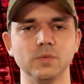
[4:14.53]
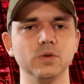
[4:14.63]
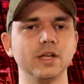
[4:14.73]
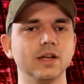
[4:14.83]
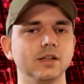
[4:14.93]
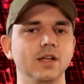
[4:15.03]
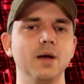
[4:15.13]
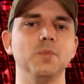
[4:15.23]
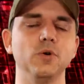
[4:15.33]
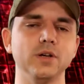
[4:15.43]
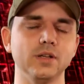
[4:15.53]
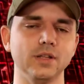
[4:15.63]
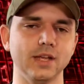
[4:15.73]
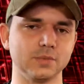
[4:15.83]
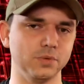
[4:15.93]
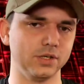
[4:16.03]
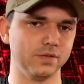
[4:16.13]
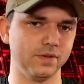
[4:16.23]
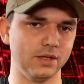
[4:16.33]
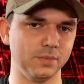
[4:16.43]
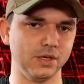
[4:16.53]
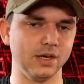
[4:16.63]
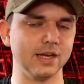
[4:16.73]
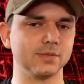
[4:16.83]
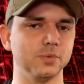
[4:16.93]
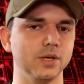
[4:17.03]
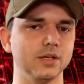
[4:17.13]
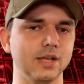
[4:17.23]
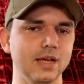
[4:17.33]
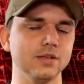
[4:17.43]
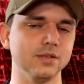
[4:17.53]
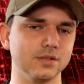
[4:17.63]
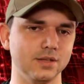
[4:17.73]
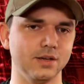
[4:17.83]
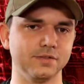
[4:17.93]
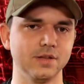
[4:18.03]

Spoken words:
and we'll get a lot more into the exploit development and exploitation stuff